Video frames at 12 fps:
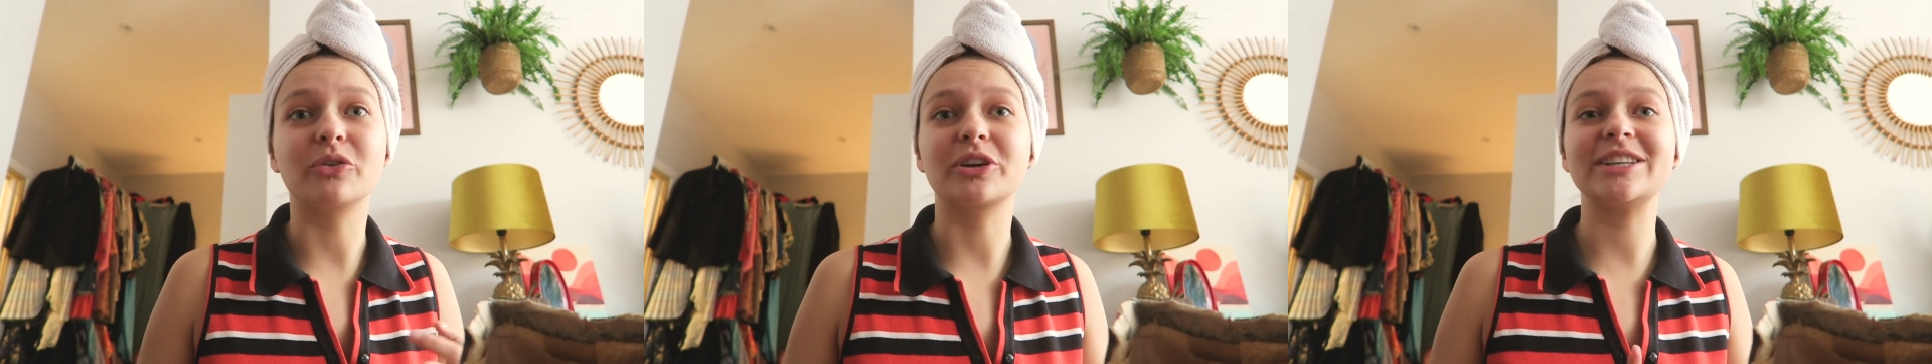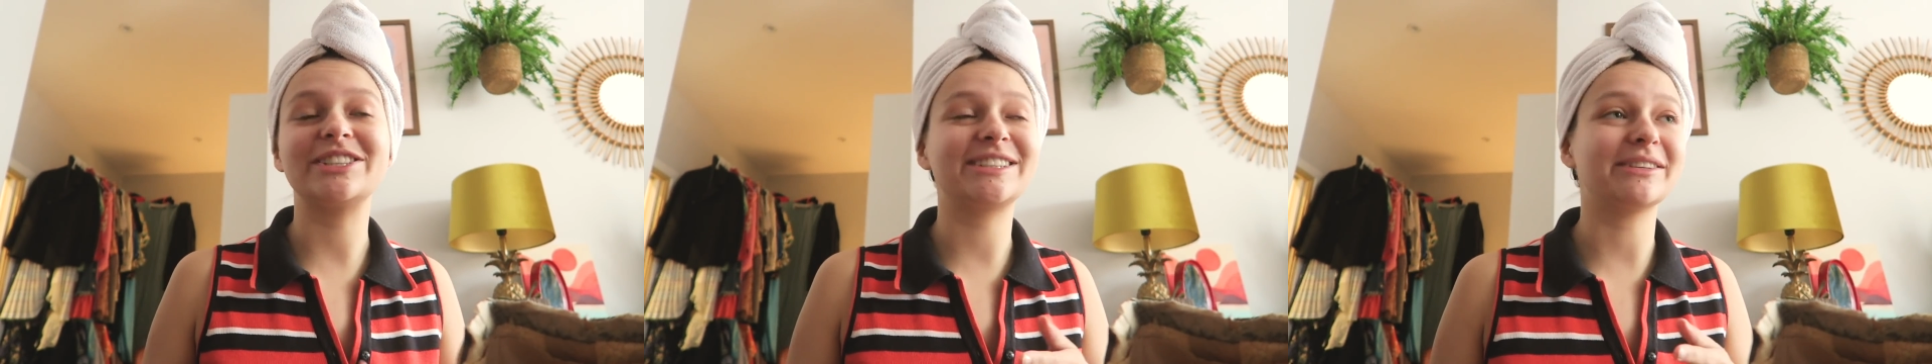or
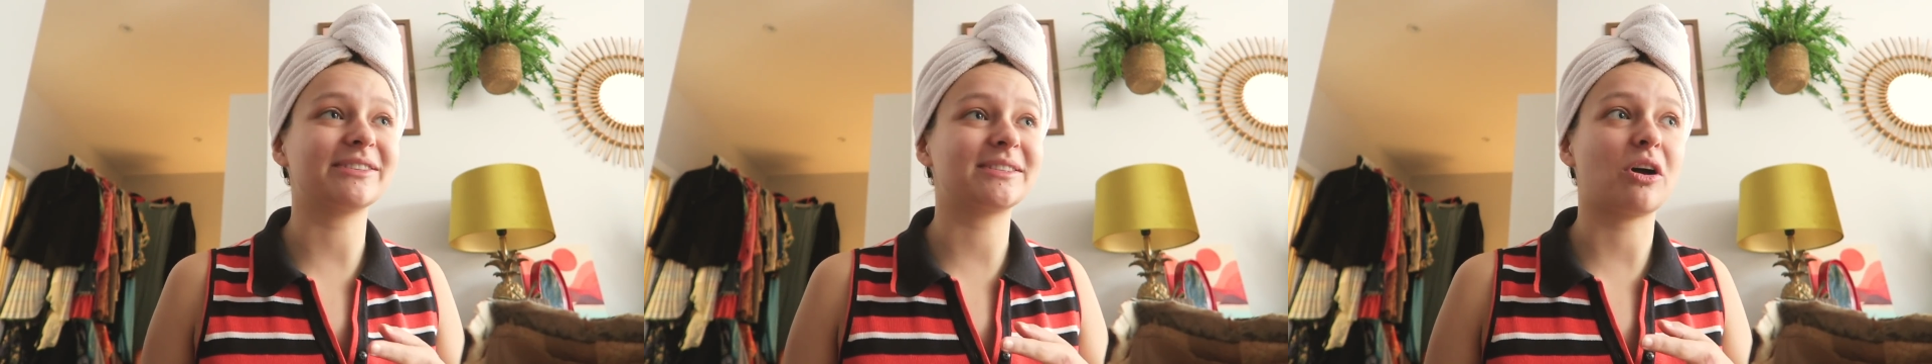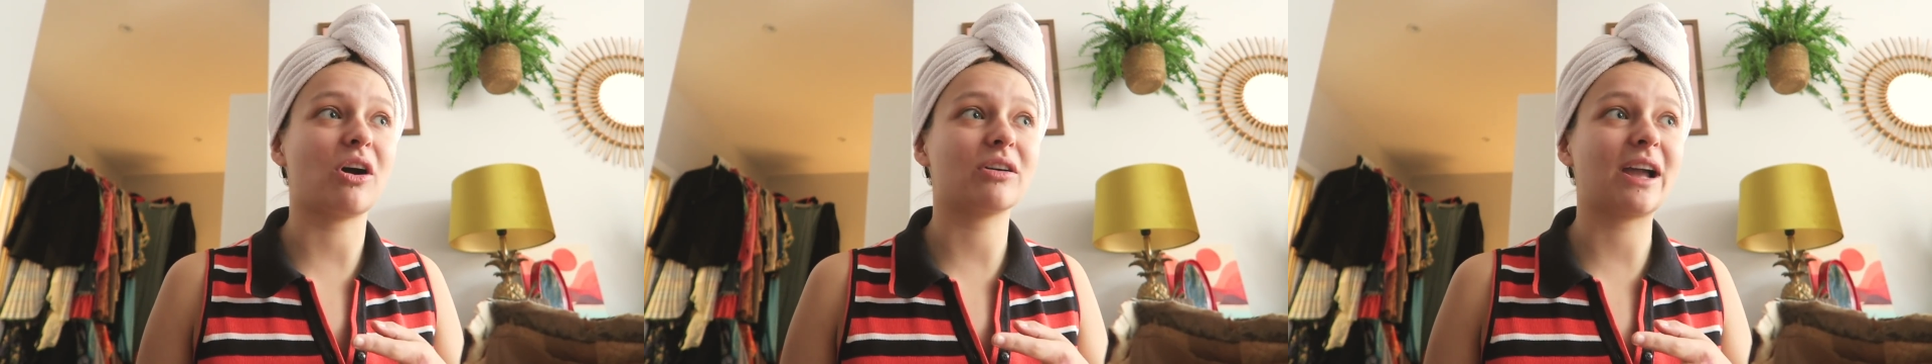each single
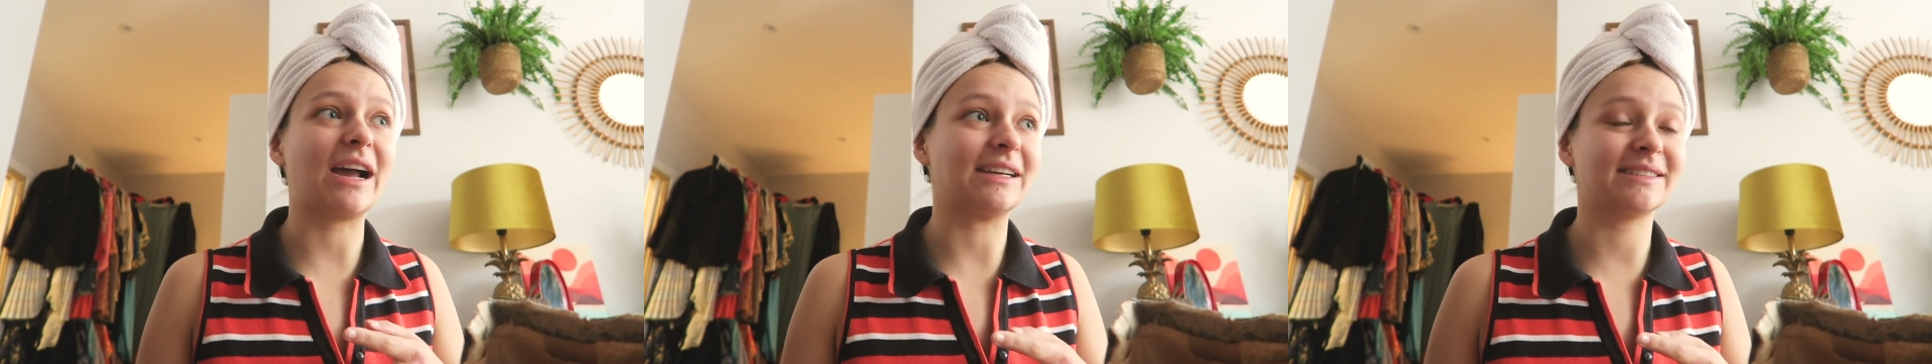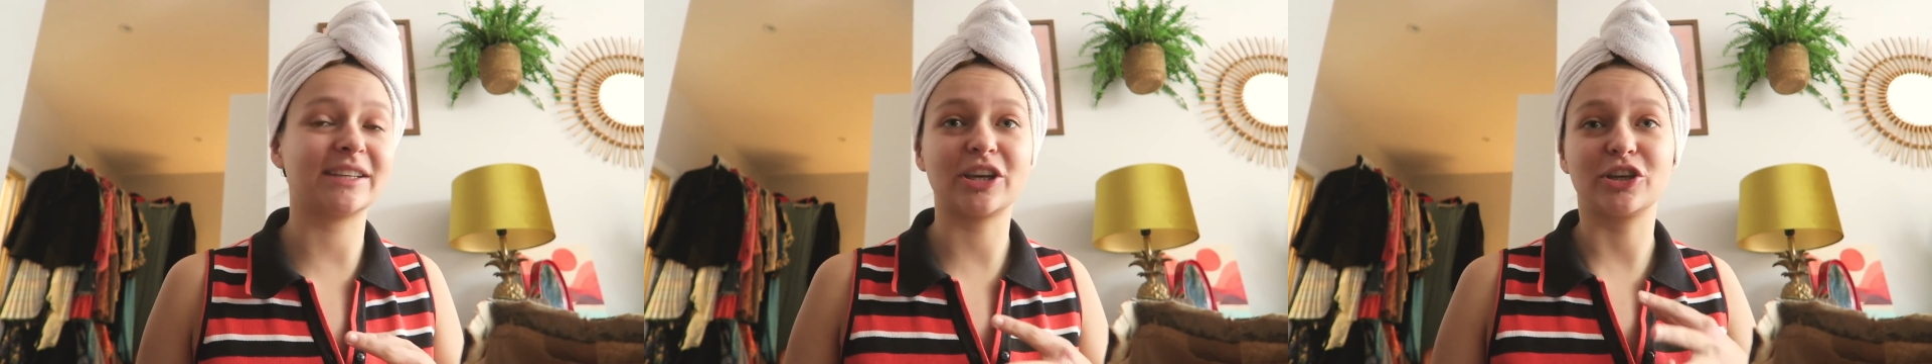sock
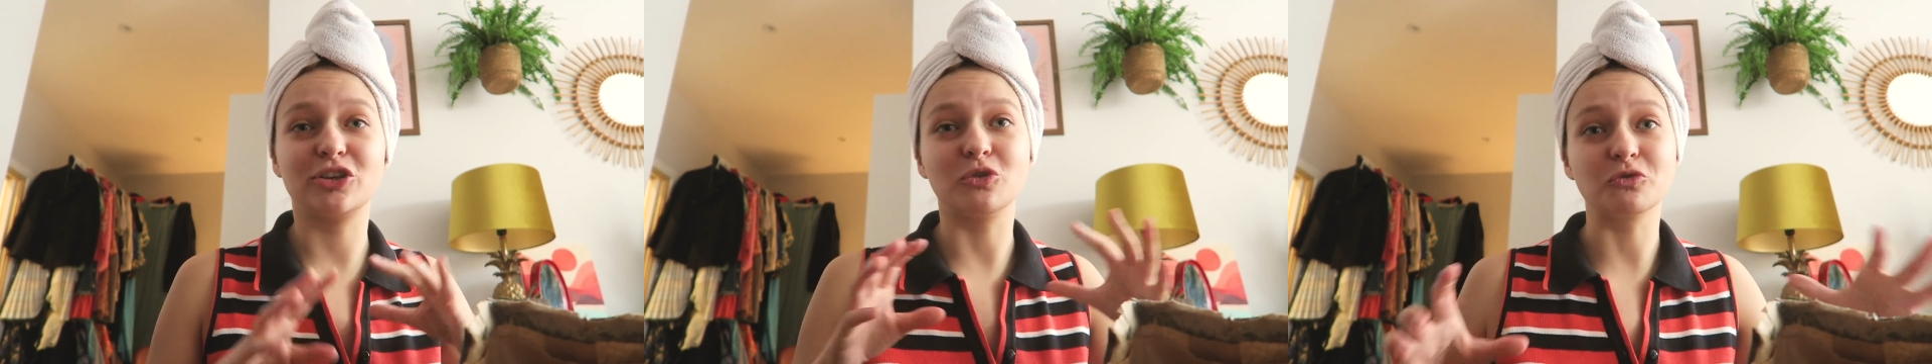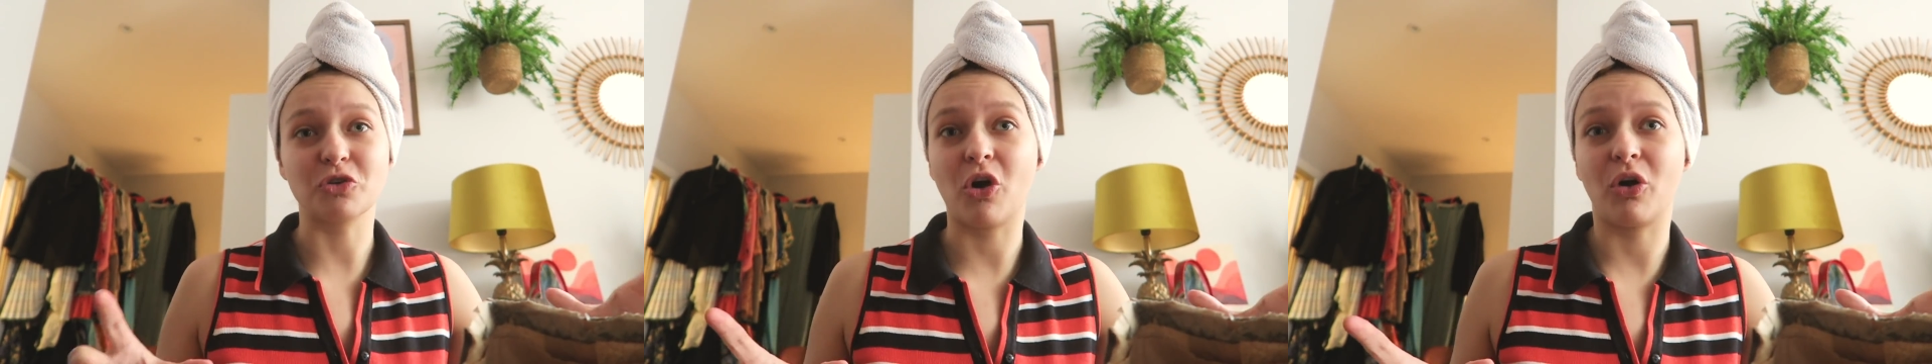has like a
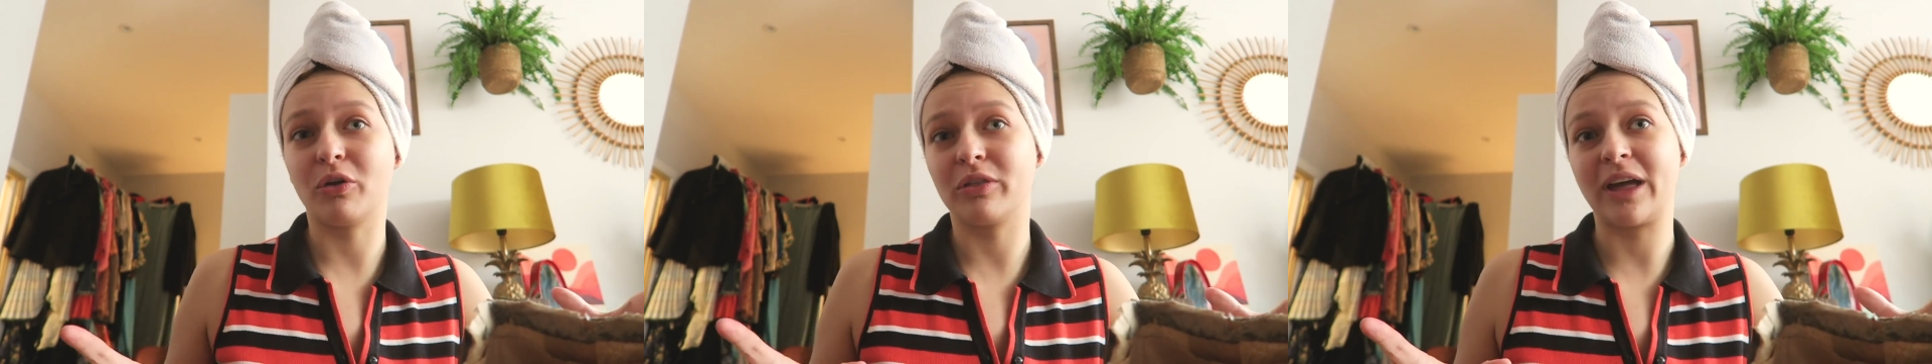huge hole